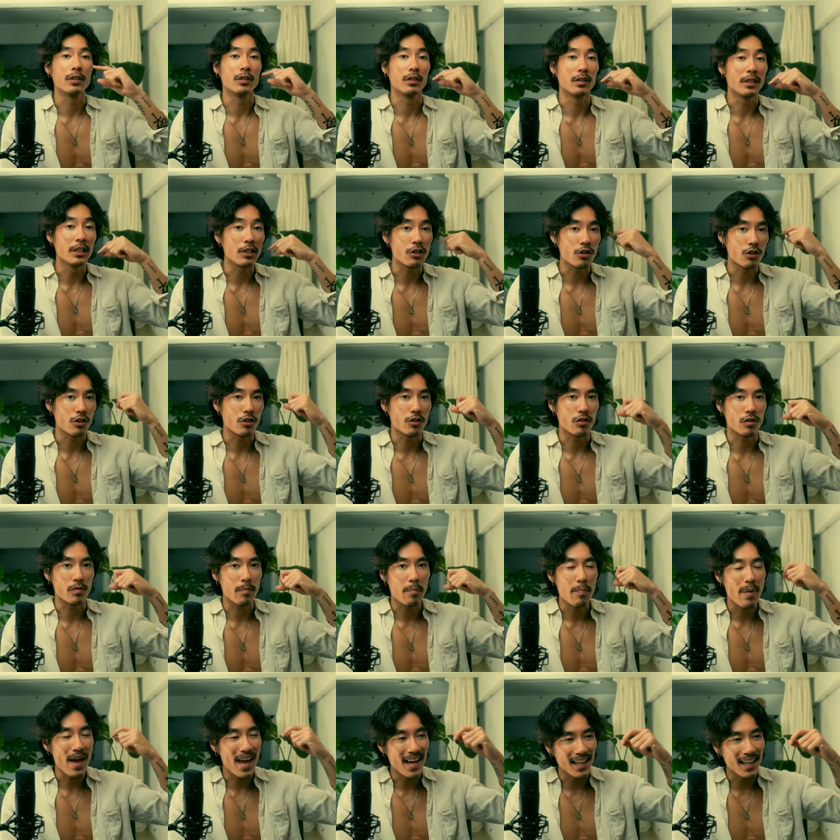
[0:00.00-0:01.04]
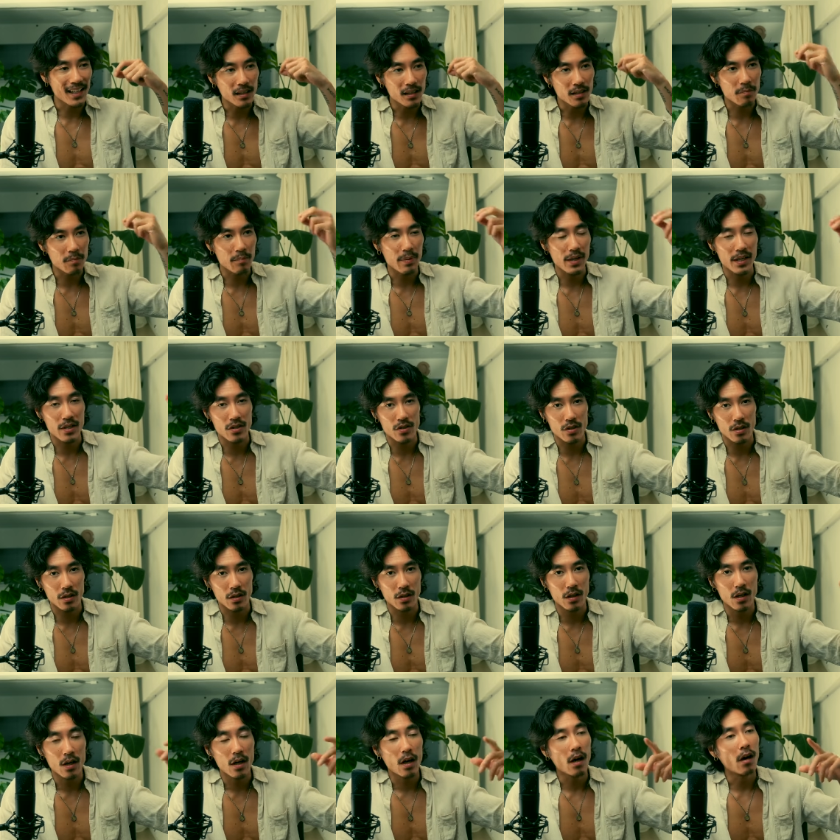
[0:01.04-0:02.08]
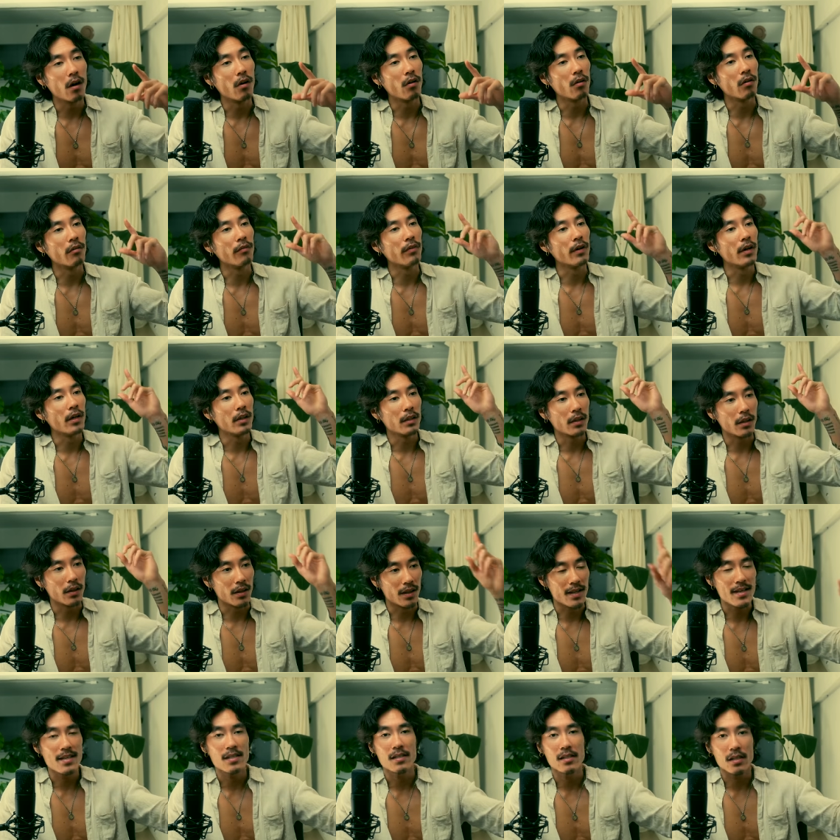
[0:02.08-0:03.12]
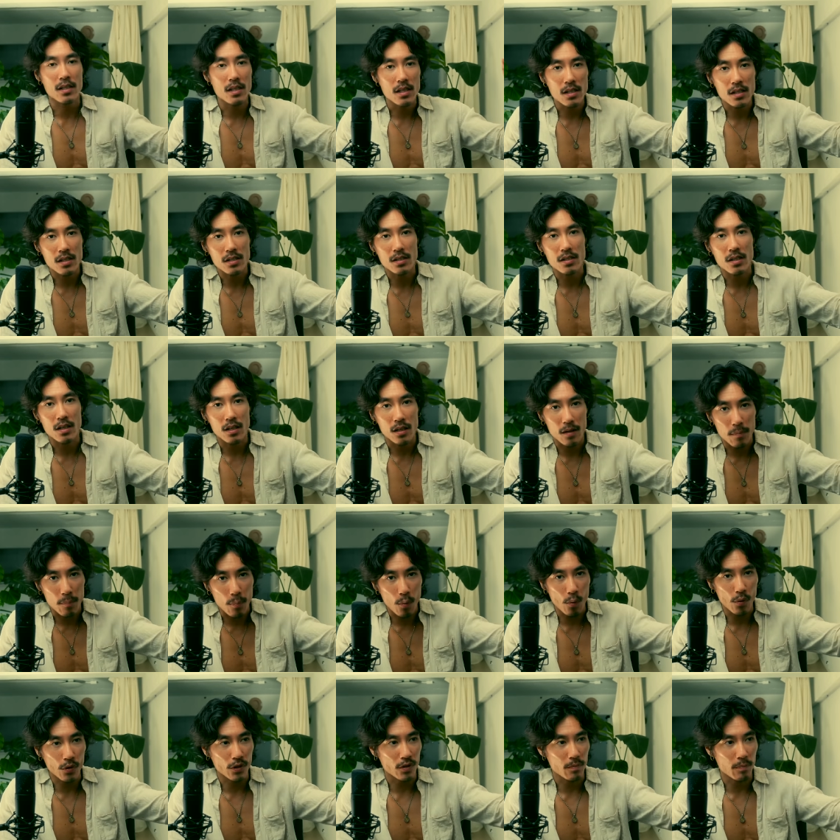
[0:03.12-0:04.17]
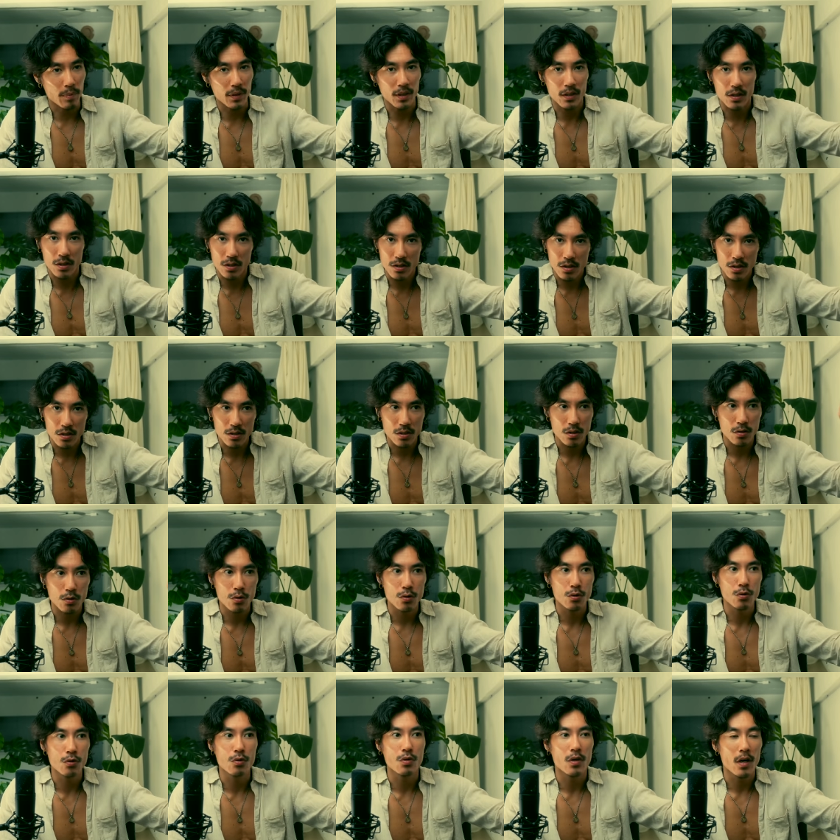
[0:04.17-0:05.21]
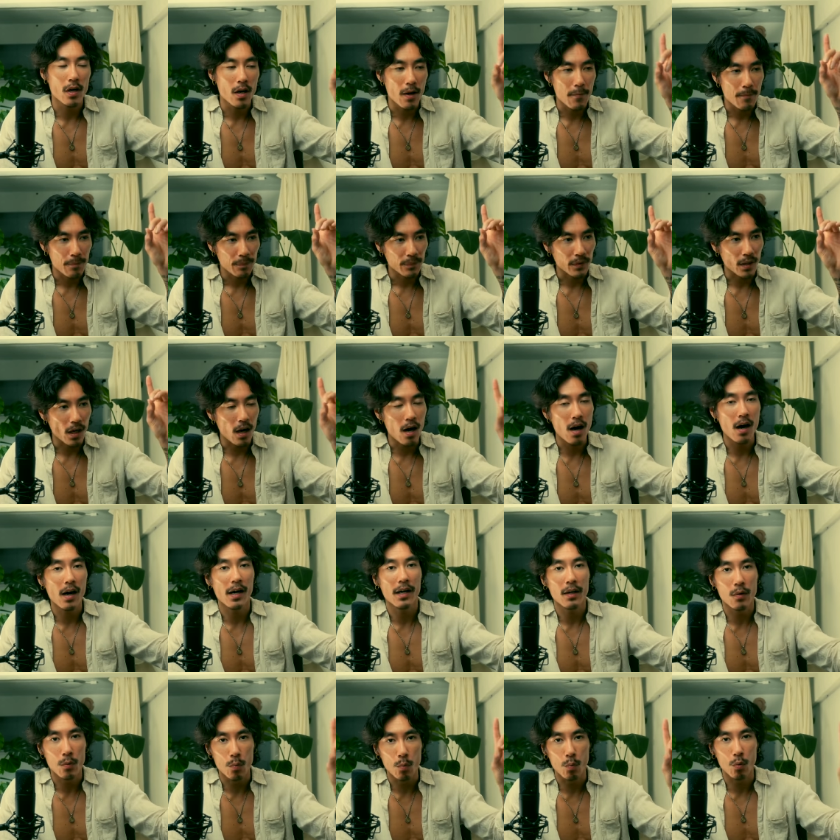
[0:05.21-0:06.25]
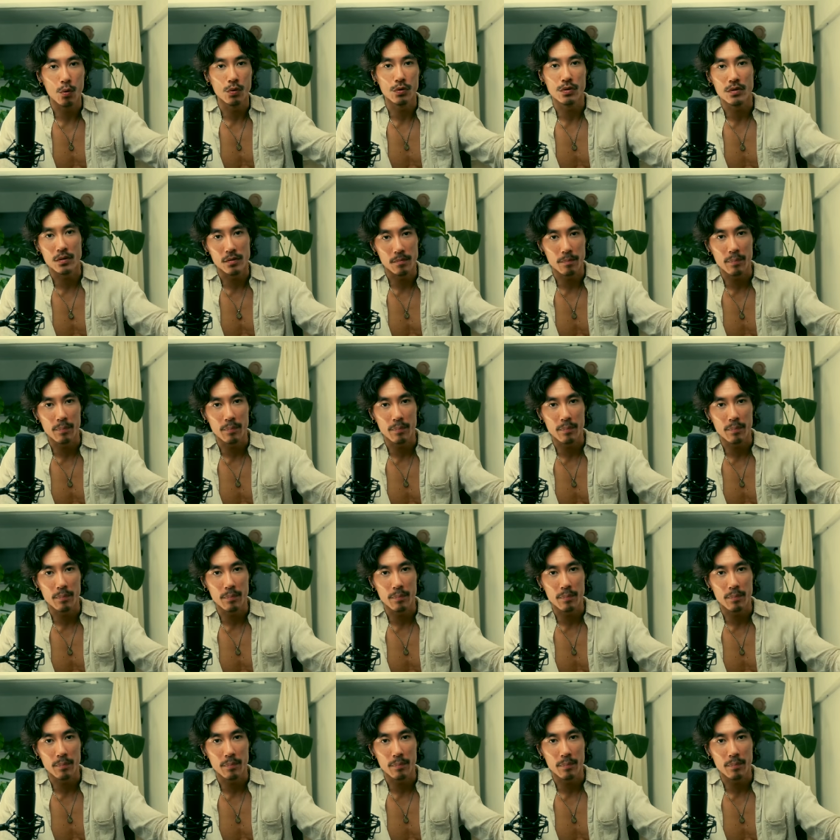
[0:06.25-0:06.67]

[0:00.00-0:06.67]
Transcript: literally just paint the picture of this is the point B, this is who I want to